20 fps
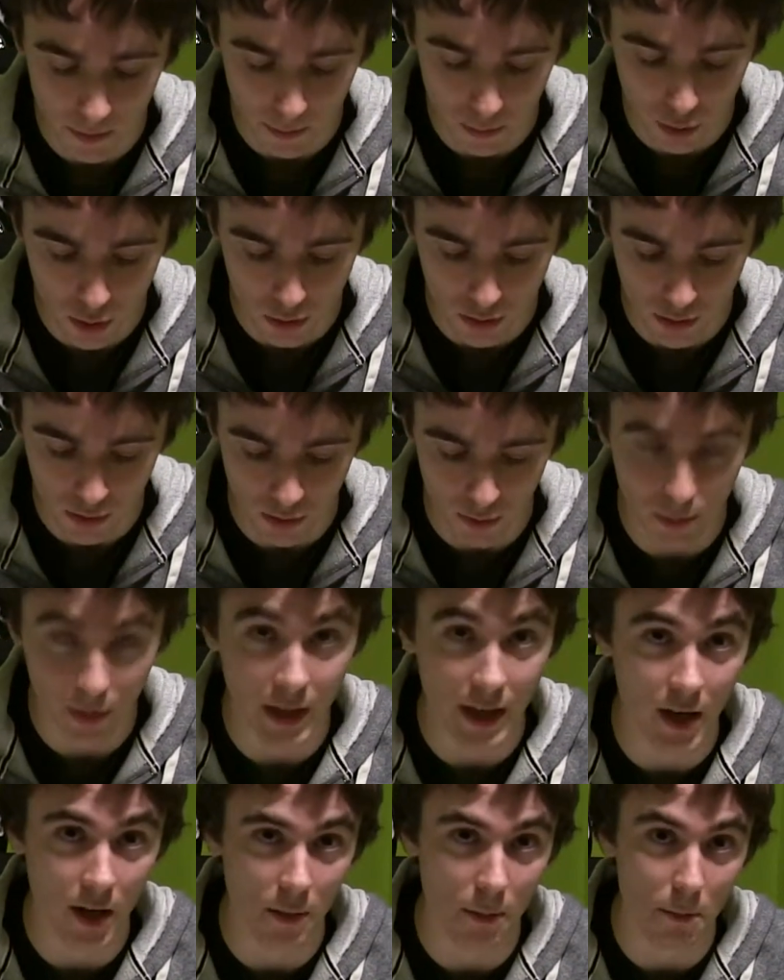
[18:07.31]
Pro Tour
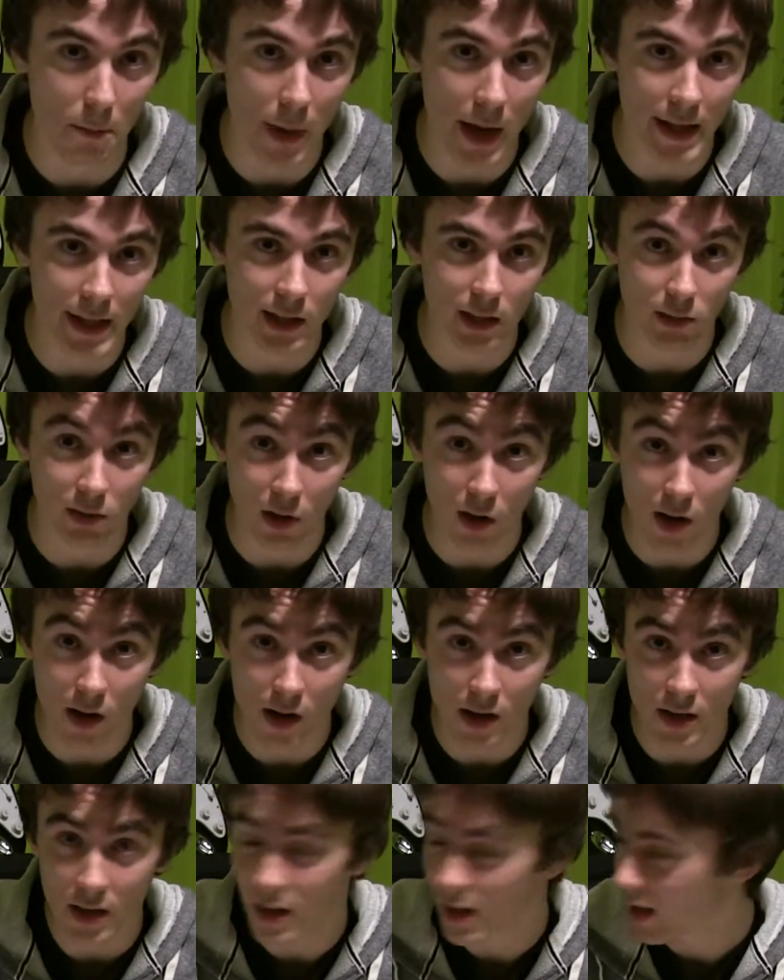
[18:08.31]
player Mike
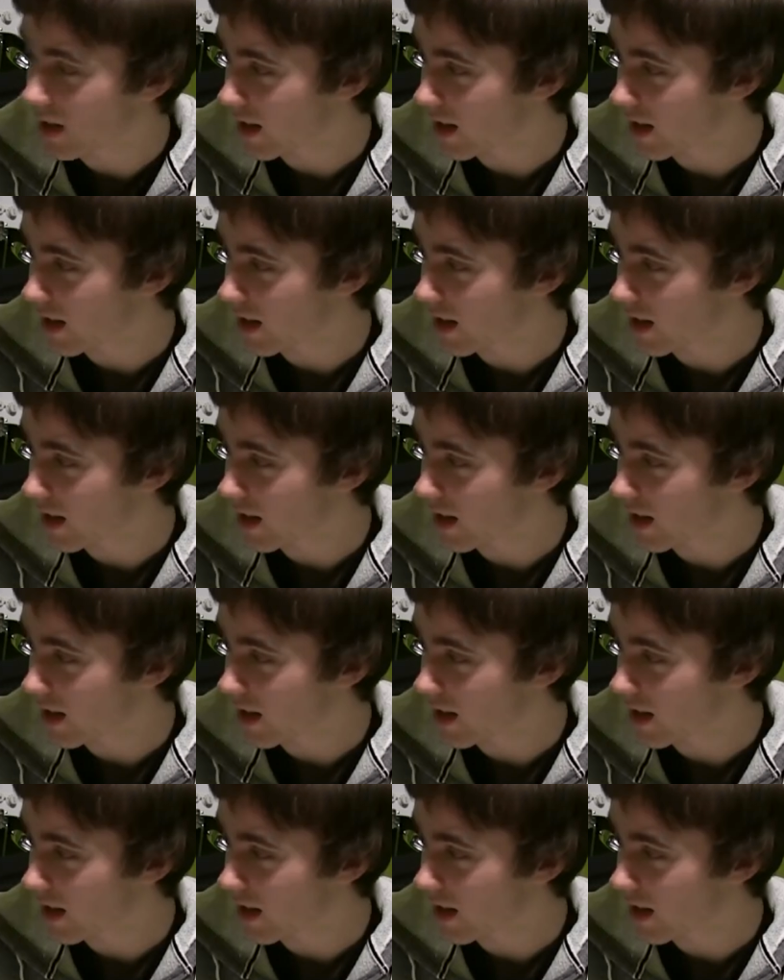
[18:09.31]
Long